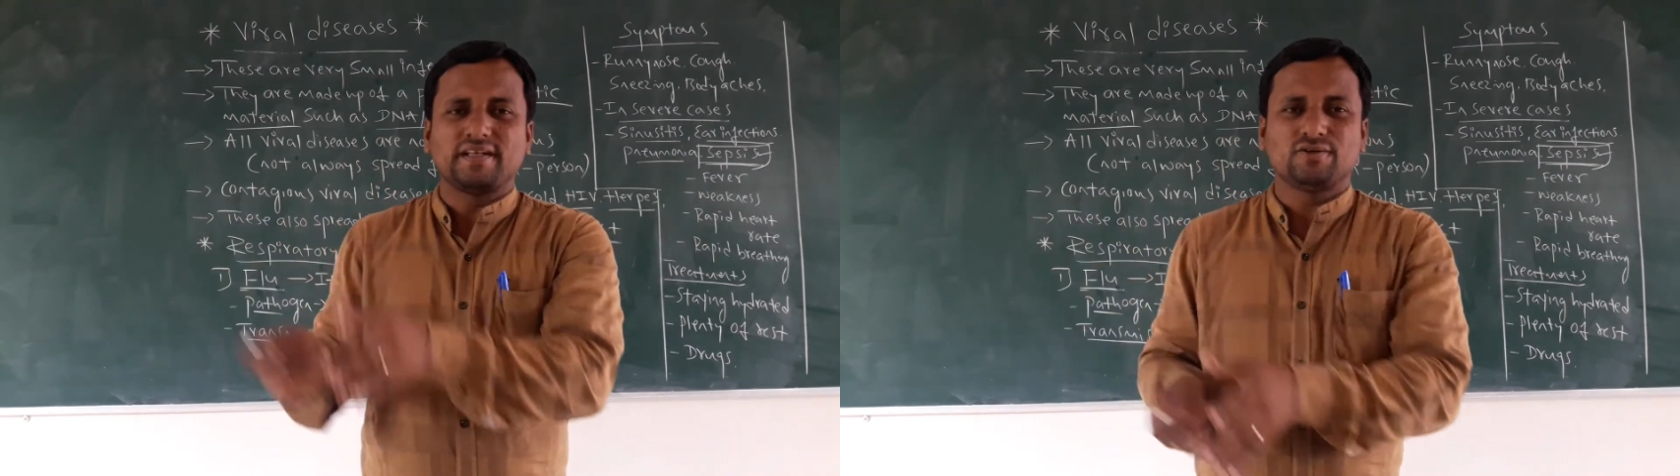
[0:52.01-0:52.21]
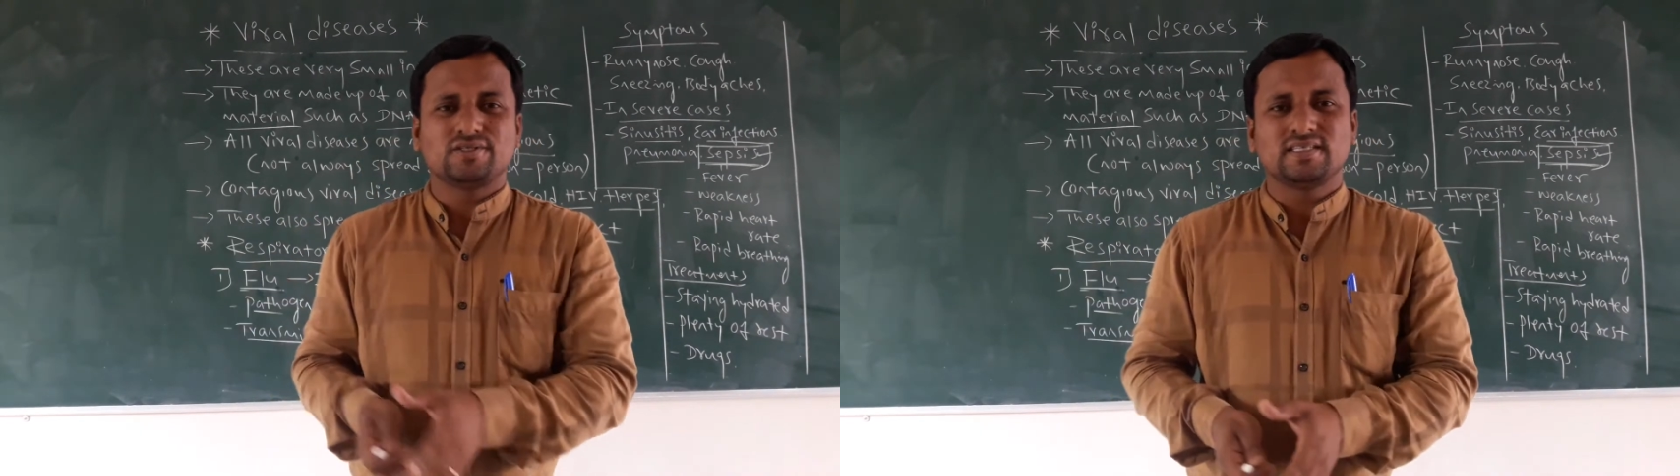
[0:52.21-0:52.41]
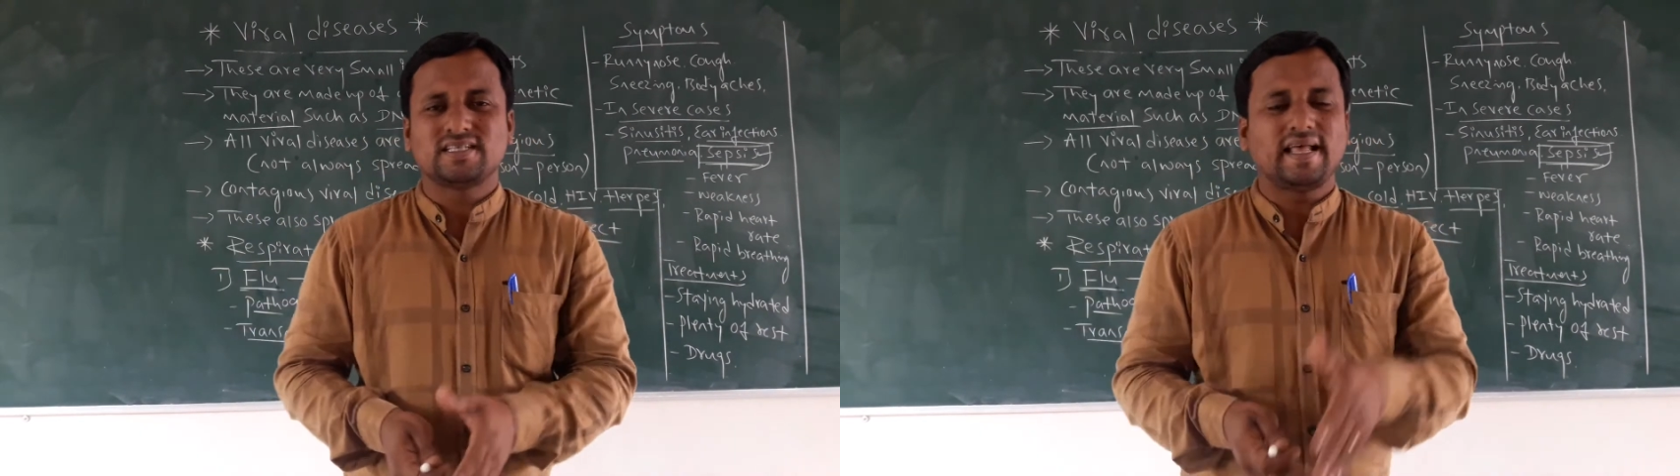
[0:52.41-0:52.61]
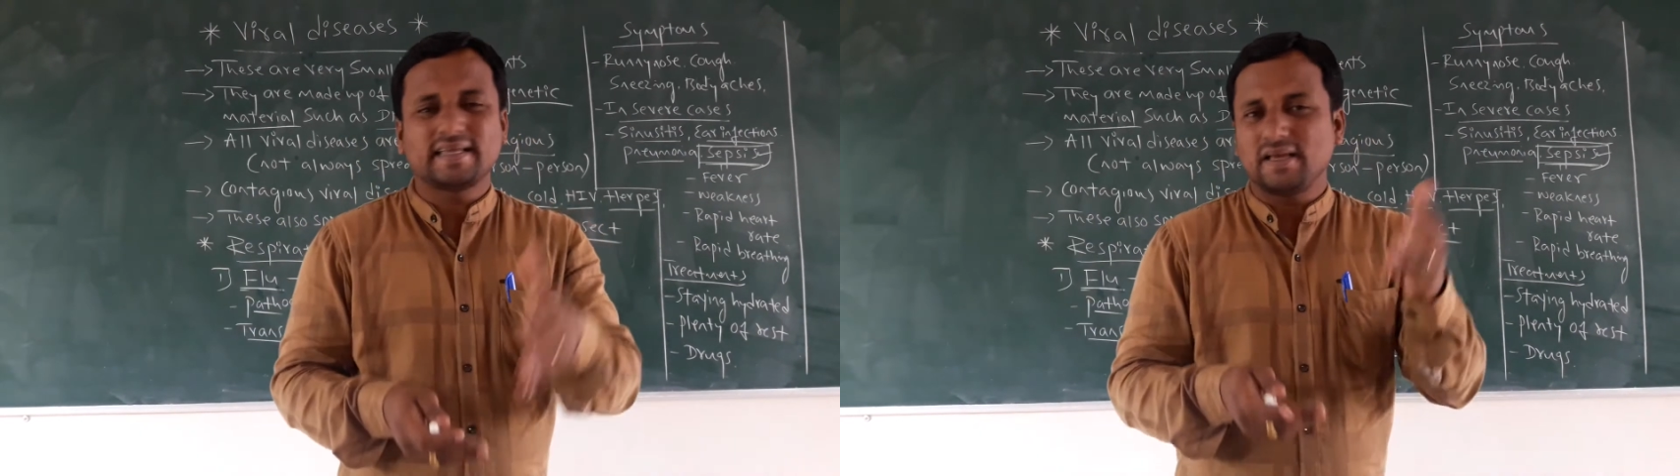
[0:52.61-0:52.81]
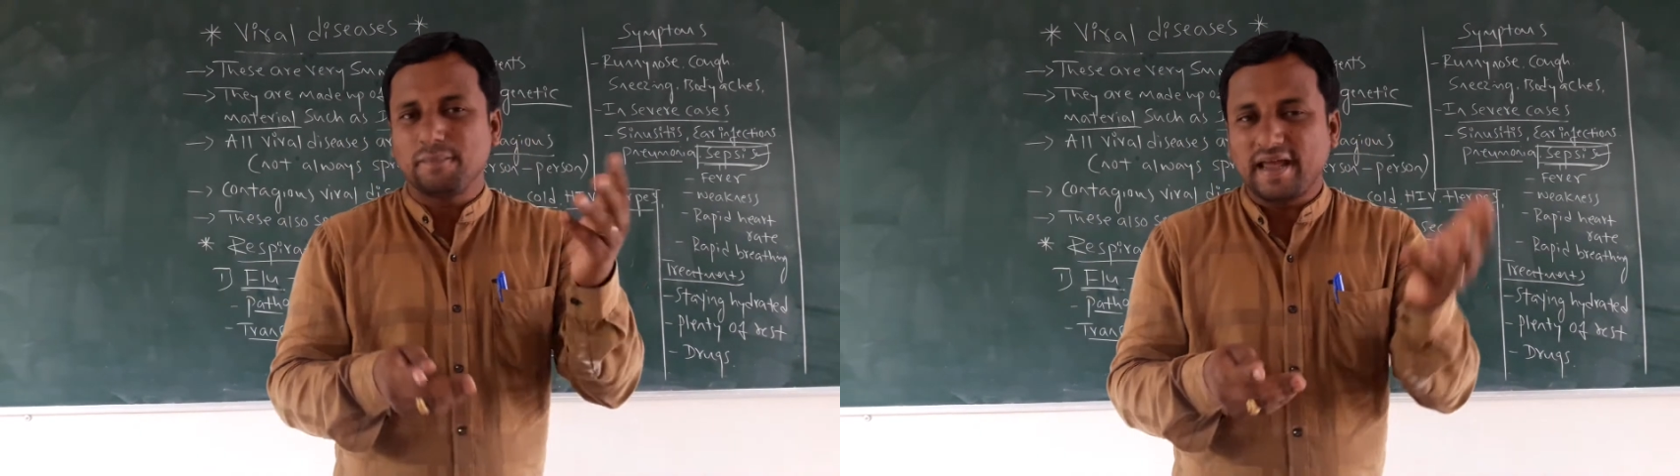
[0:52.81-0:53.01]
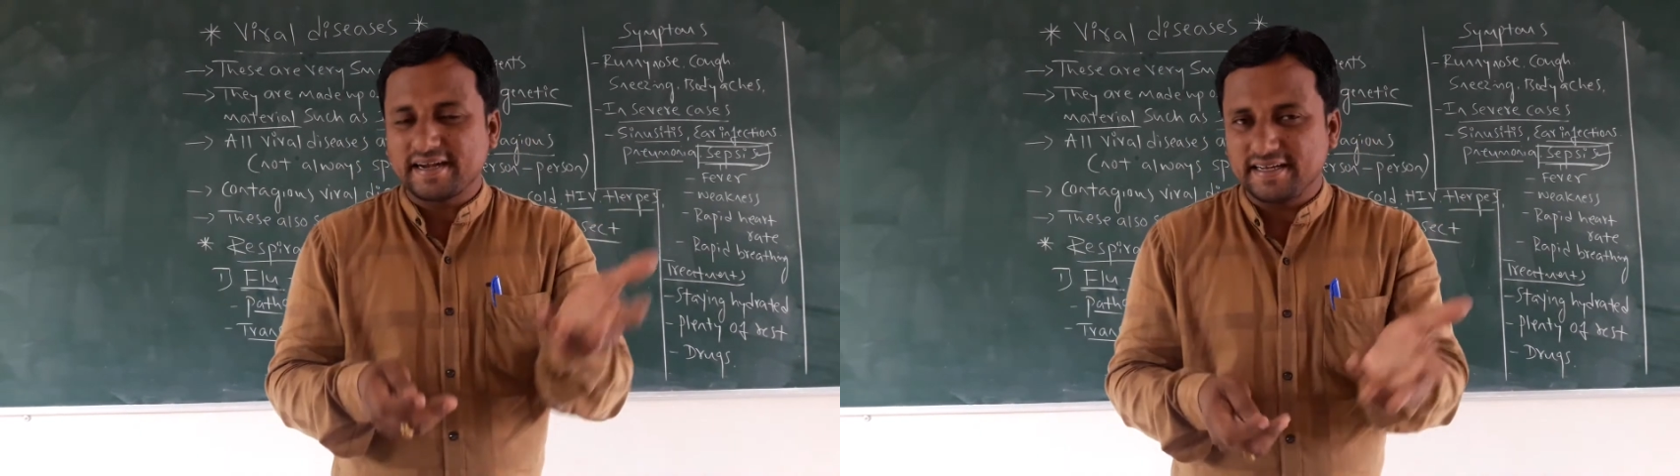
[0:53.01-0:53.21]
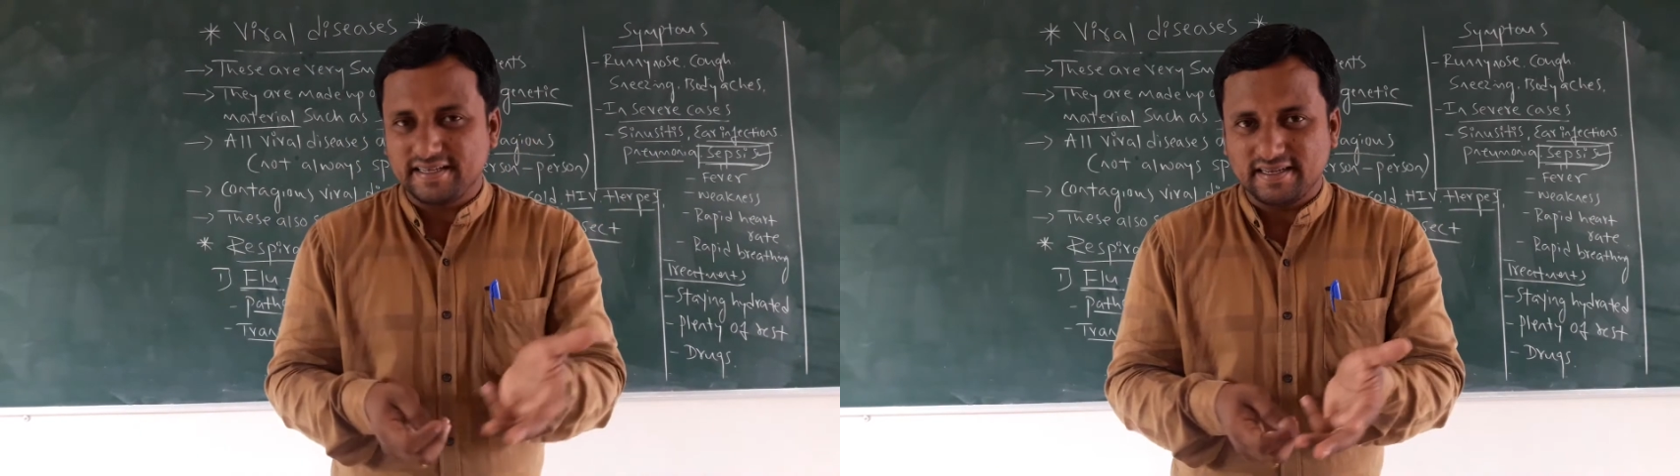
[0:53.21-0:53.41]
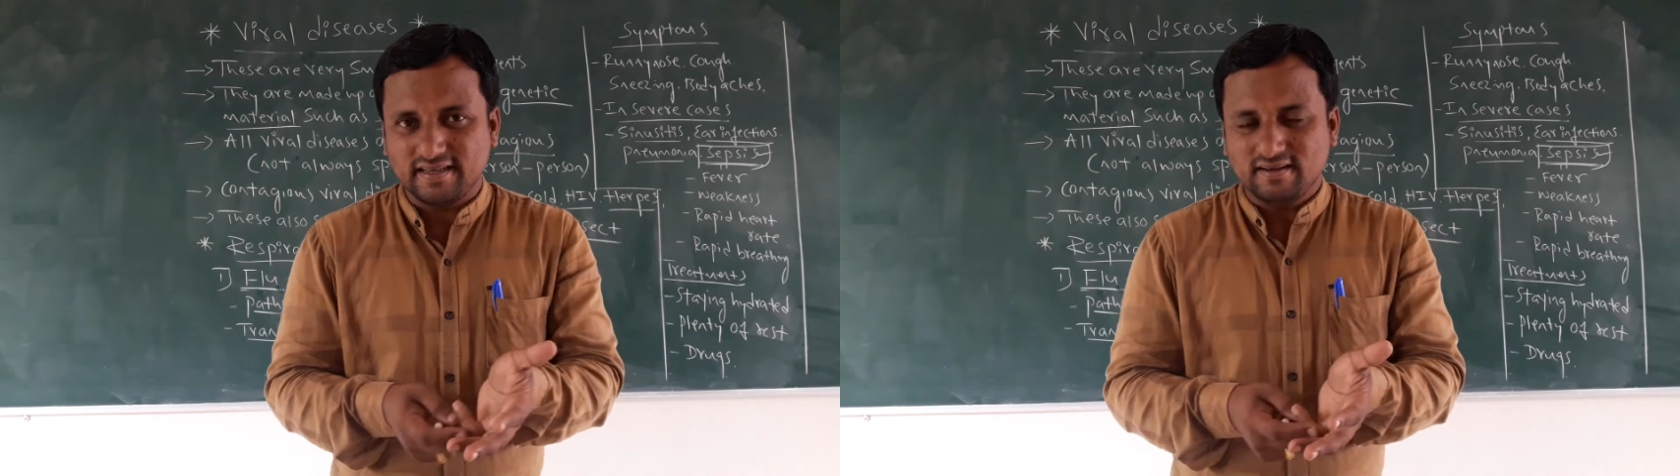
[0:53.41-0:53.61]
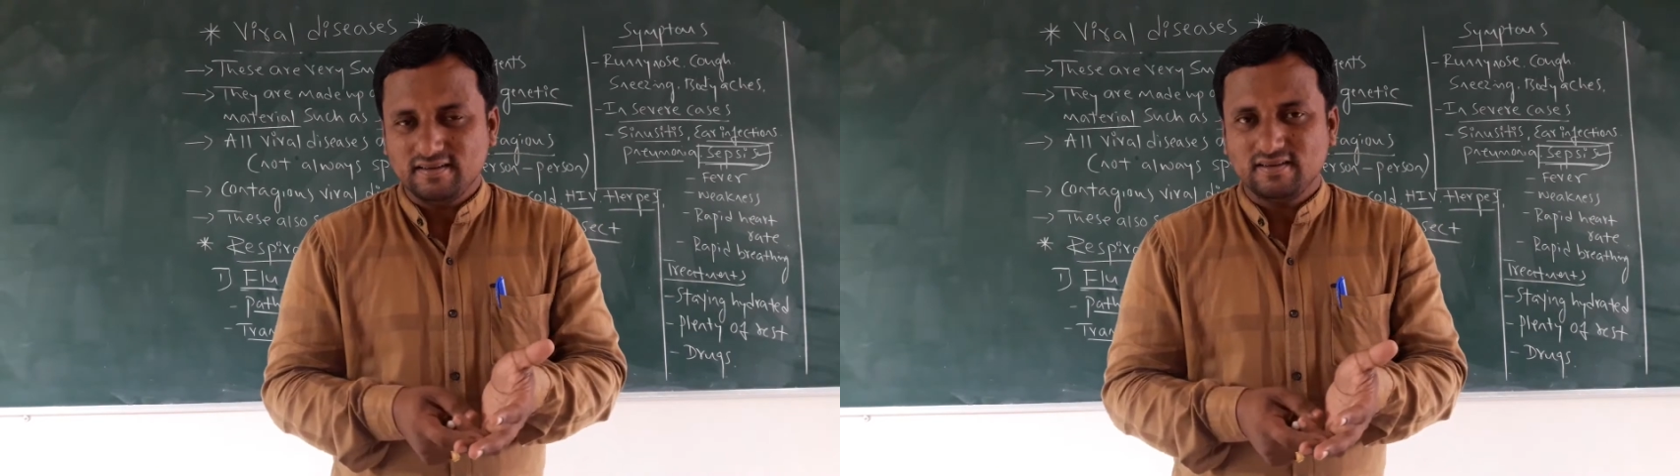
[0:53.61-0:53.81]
pathogens like a bacteria,